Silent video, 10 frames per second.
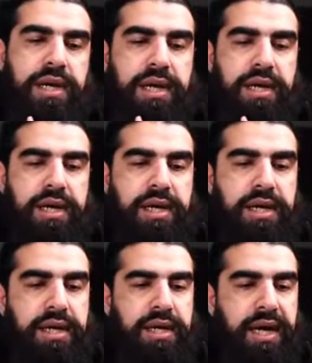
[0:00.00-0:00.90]

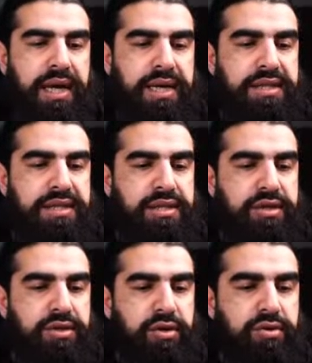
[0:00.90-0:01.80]
and
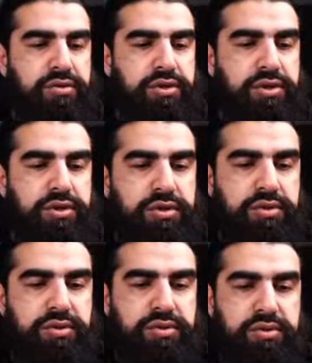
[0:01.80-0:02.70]
so do
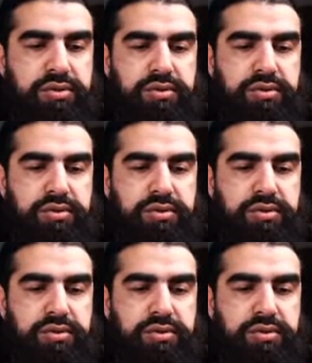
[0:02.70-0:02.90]
you,